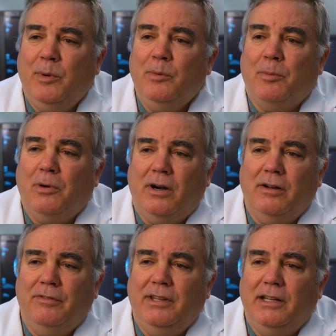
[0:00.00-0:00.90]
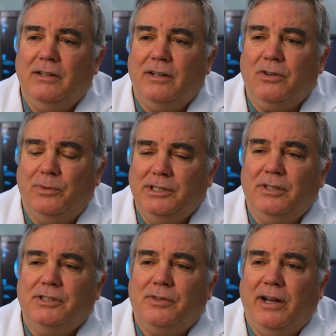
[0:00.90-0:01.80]
we were part of the clinical
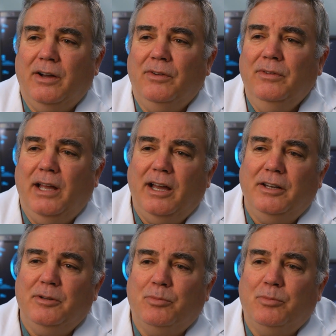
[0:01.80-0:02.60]
research trial uh,